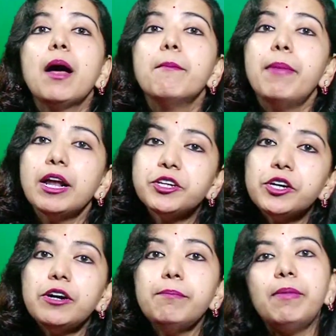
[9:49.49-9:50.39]

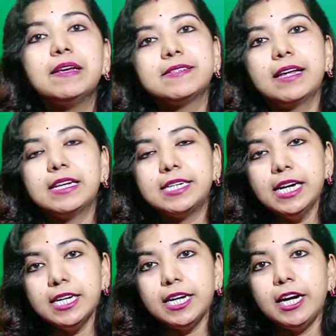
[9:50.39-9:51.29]
better
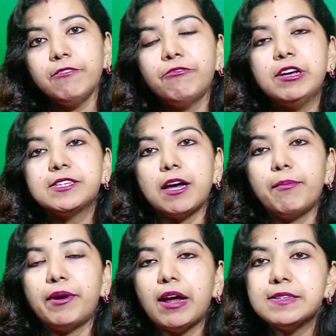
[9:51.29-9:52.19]
presented if we
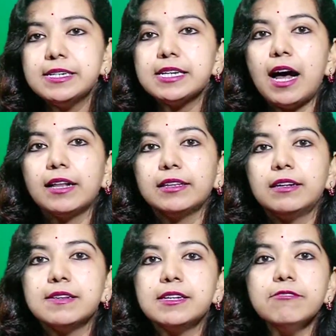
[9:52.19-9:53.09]
summarize it
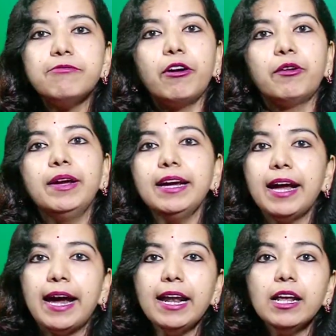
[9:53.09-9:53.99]
under the following
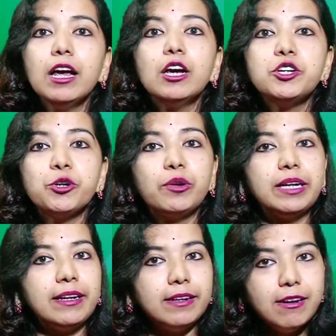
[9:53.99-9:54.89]
head shown
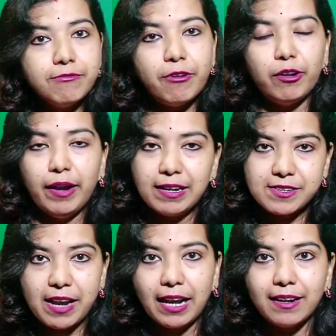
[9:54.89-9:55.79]
in the following
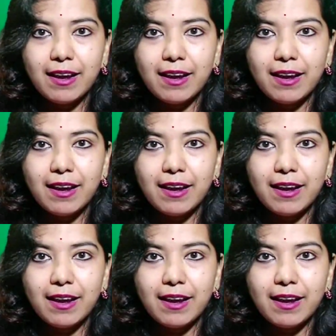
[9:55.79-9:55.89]
slide.